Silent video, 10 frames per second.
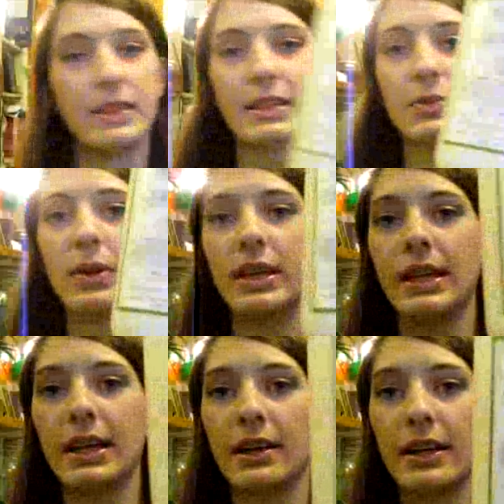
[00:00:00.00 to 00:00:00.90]
this one
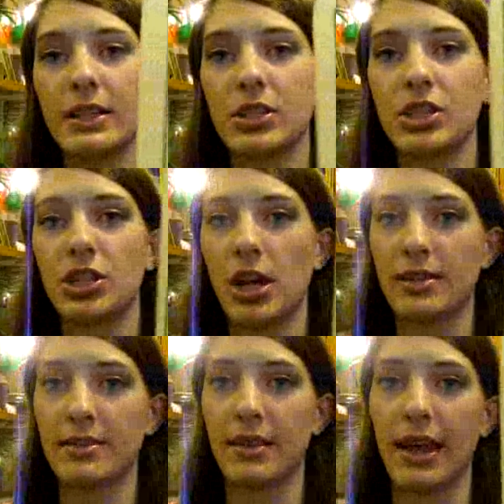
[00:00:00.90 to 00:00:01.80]
here, it's
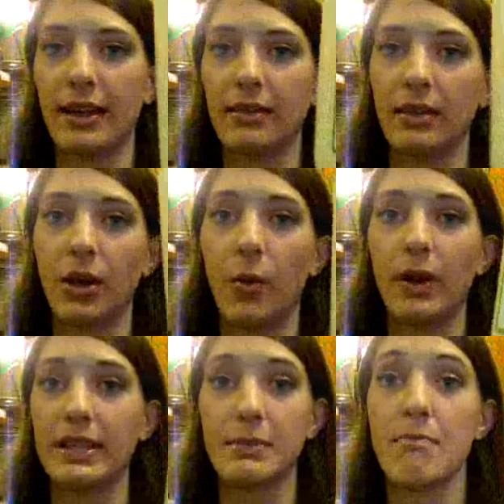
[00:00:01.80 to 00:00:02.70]
just like, you know,
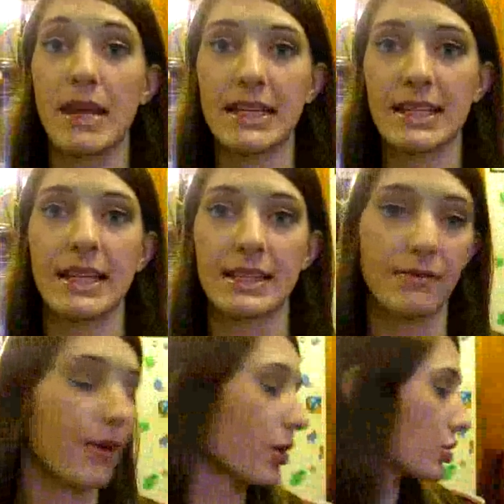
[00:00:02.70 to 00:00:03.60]
it's minty, it's
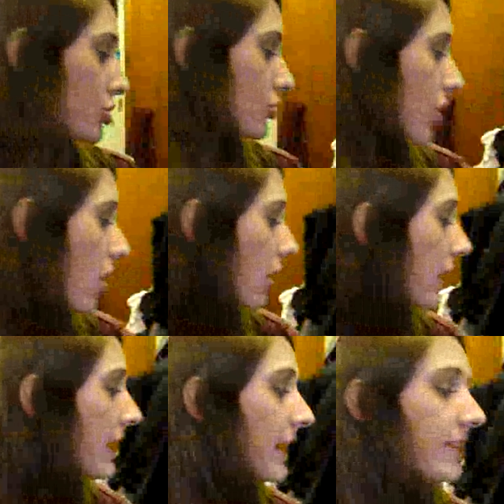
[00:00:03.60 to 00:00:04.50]
very strong.
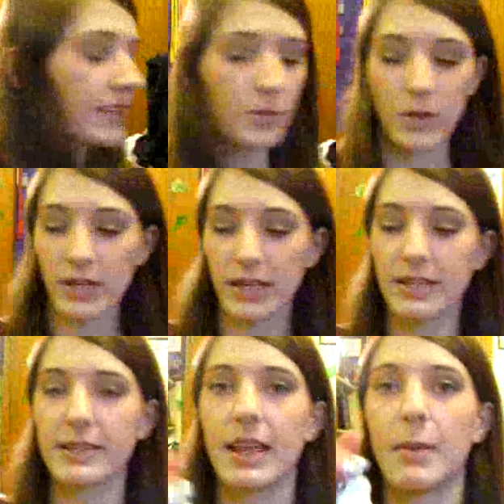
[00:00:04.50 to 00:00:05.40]
This one
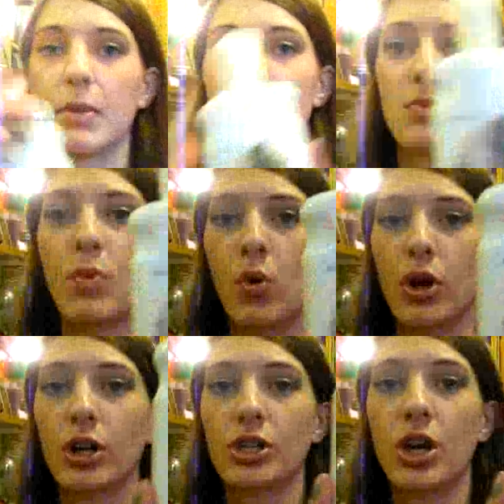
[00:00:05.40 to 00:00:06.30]
is a much
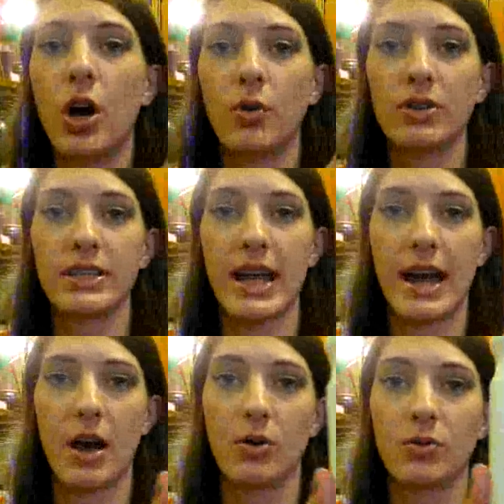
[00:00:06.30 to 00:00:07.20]
more toned
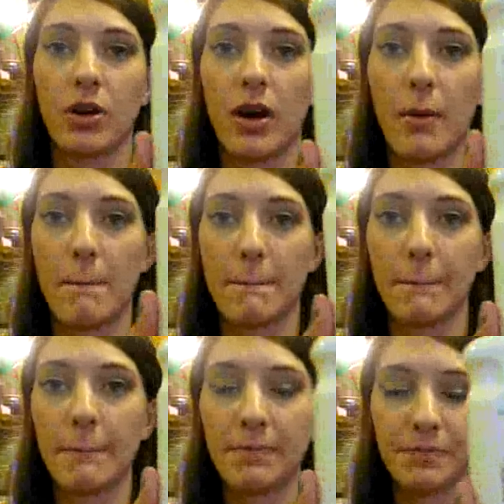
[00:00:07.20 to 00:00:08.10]
down,
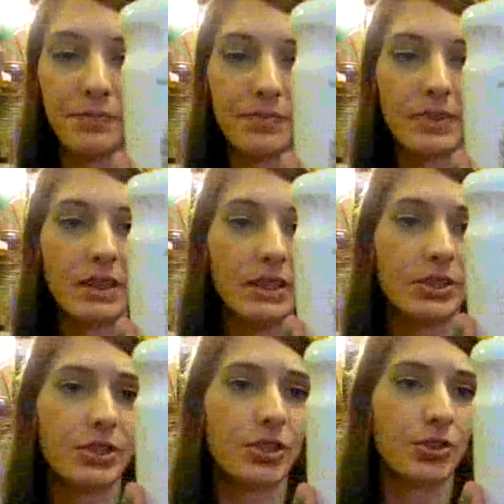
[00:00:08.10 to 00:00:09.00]

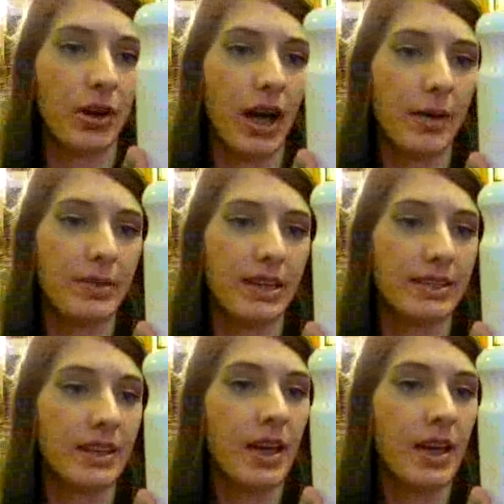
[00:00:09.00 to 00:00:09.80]
it's described as